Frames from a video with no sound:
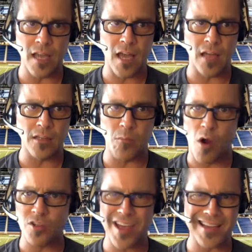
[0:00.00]
And
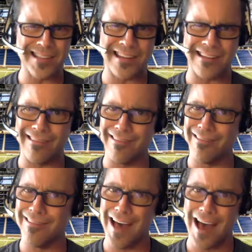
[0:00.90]
Lamar Jackson did a
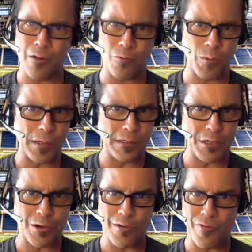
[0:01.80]
lot of really
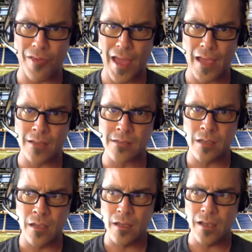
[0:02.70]
good things
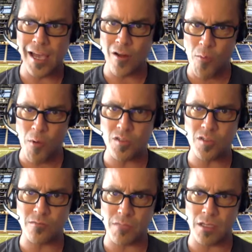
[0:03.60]
and almost,